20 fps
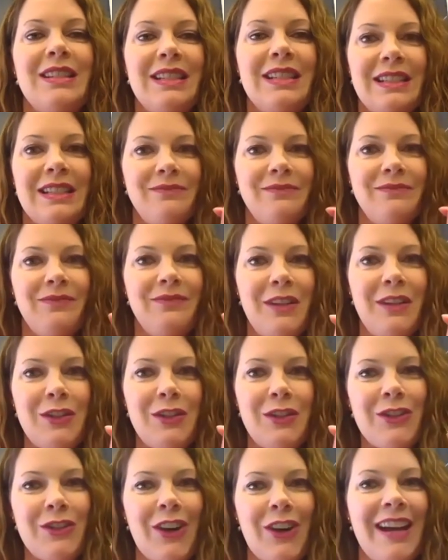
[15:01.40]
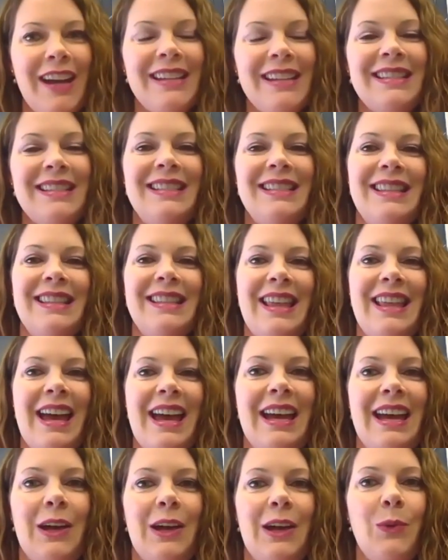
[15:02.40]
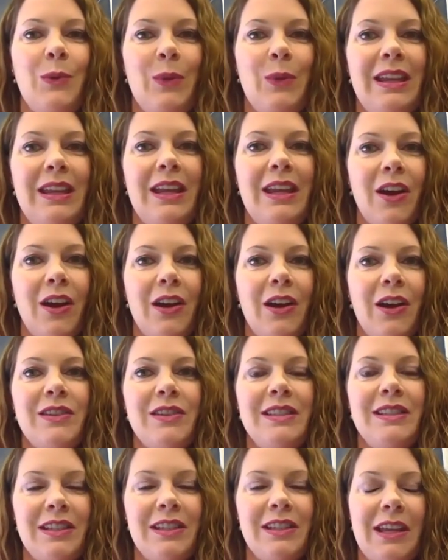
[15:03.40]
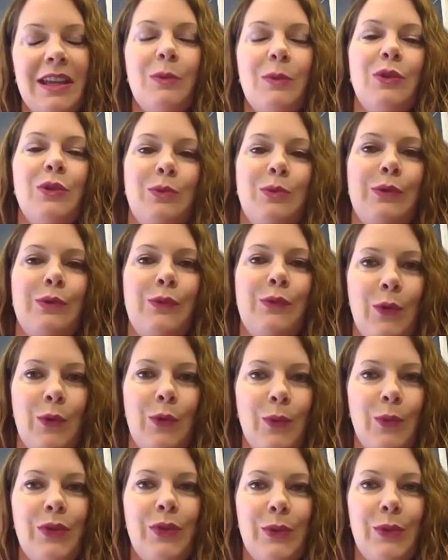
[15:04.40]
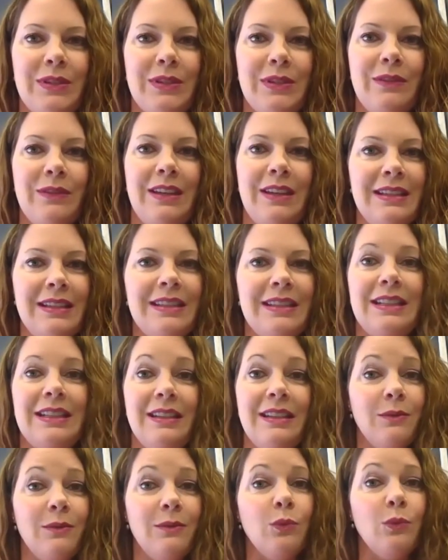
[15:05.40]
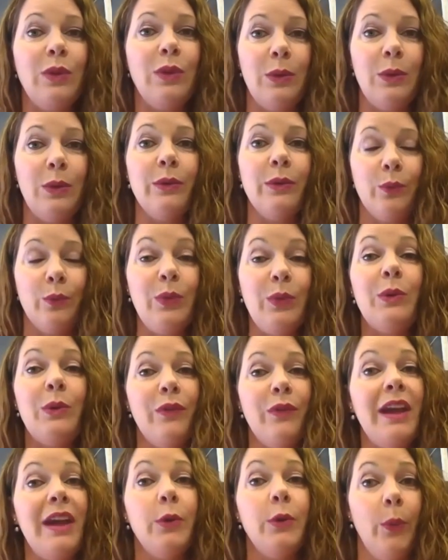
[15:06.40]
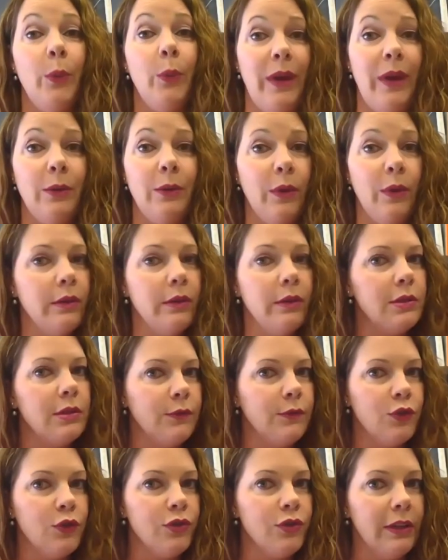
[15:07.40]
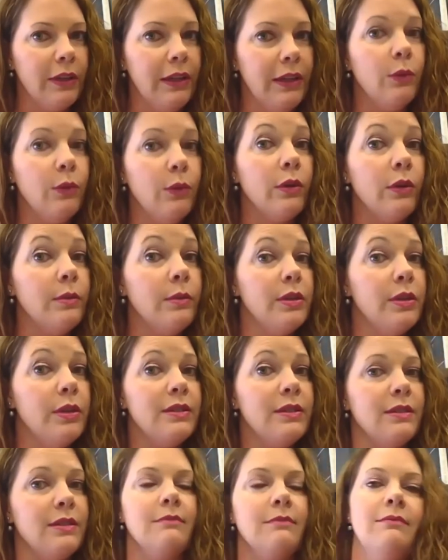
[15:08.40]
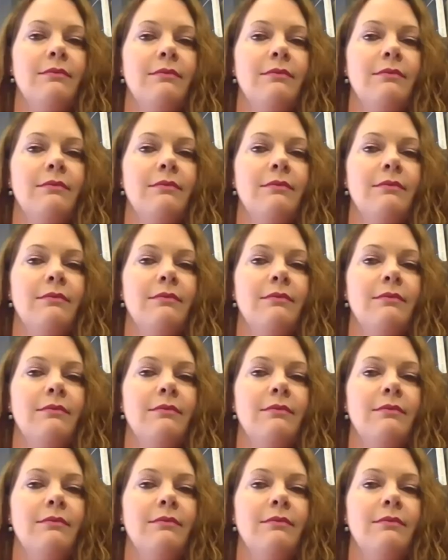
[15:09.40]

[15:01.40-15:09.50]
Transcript: to, fingers crossed, that we are still able to move forward with those events. And we will find a way, whether it's virtually or in person.